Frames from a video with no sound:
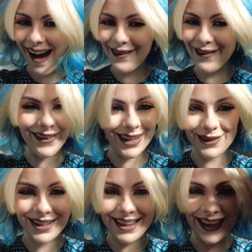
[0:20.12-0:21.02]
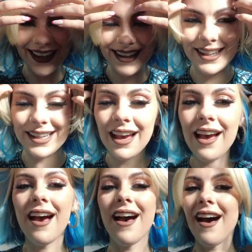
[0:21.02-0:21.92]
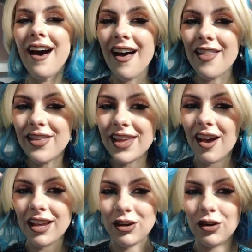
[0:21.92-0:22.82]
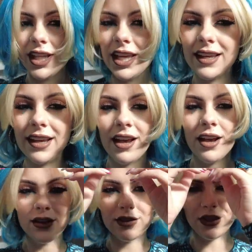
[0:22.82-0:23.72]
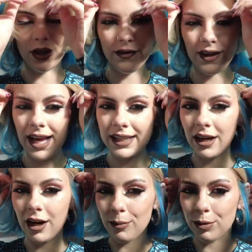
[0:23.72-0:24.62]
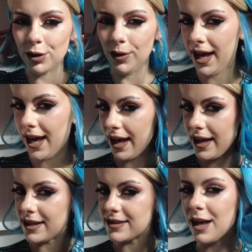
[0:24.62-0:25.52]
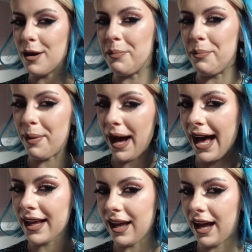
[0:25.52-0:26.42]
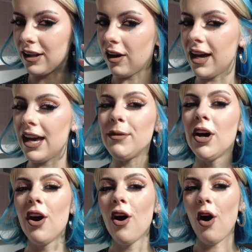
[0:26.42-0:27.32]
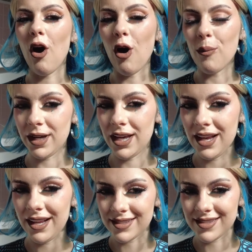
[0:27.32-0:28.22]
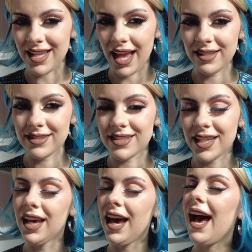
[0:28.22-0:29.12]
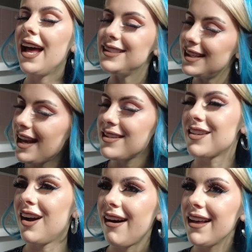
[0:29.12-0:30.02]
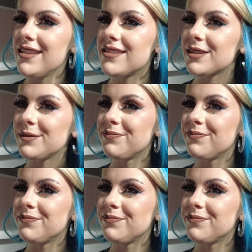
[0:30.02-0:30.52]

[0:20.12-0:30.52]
What do we think? The iconic Sophie Hannah blue hair is back and I am obsessed. And yes guys,